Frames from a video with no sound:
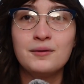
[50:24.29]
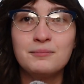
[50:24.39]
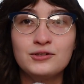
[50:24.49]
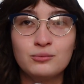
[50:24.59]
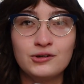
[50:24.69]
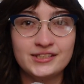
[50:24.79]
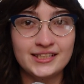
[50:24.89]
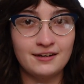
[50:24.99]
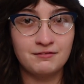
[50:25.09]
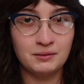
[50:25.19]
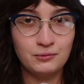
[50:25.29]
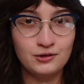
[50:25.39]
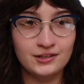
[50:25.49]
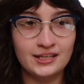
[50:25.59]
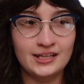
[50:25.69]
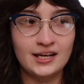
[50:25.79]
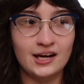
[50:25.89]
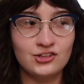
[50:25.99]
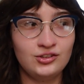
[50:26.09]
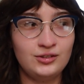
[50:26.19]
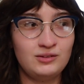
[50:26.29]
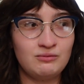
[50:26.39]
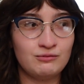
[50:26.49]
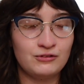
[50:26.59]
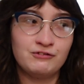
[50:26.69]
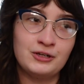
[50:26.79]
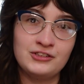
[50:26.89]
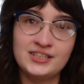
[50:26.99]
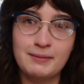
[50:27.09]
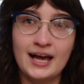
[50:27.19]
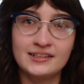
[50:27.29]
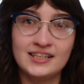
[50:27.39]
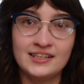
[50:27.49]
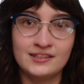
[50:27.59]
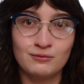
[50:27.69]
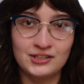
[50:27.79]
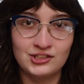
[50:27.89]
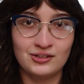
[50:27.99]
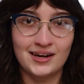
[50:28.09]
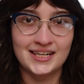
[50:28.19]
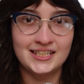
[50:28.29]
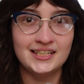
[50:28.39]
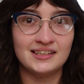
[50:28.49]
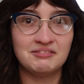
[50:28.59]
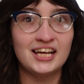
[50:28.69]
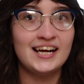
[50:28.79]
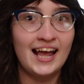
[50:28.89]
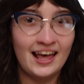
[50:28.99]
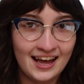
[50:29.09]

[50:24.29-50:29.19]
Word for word: But towards the end of the book, he actually reverts back to his original idea that it